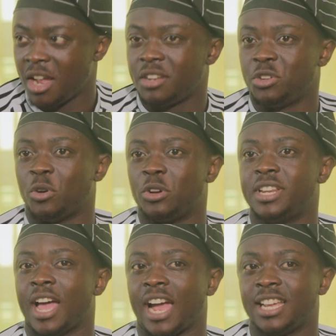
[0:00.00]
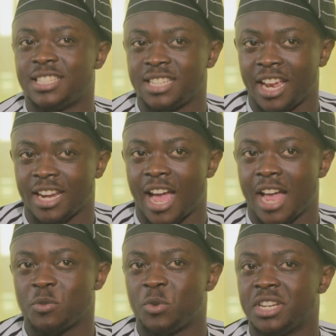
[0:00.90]
You know, the idea
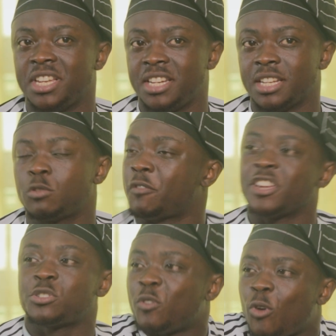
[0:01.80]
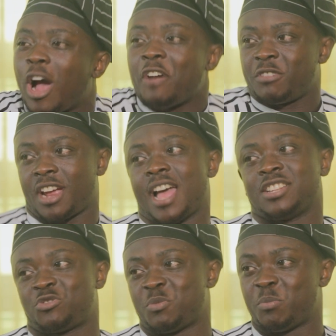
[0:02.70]
that we need, first of all, Africa
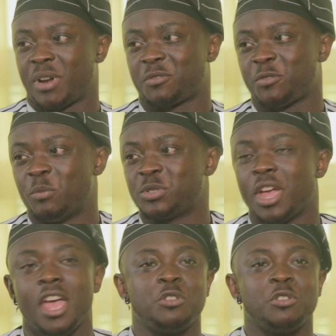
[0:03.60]
has streaming platforms.